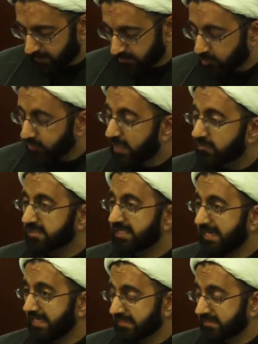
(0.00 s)

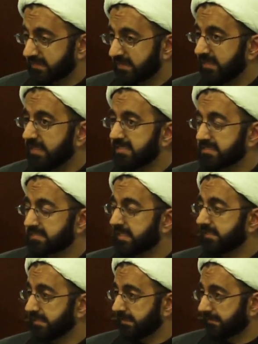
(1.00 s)
2008, they did a
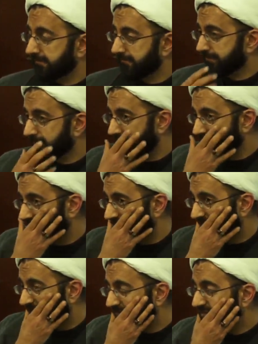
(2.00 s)
study
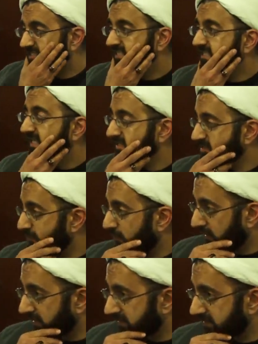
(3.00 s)
of teenage
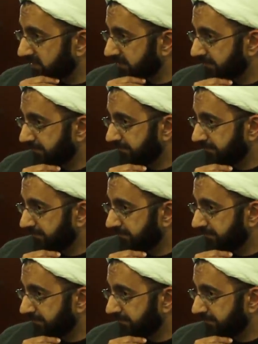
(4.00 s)
boys,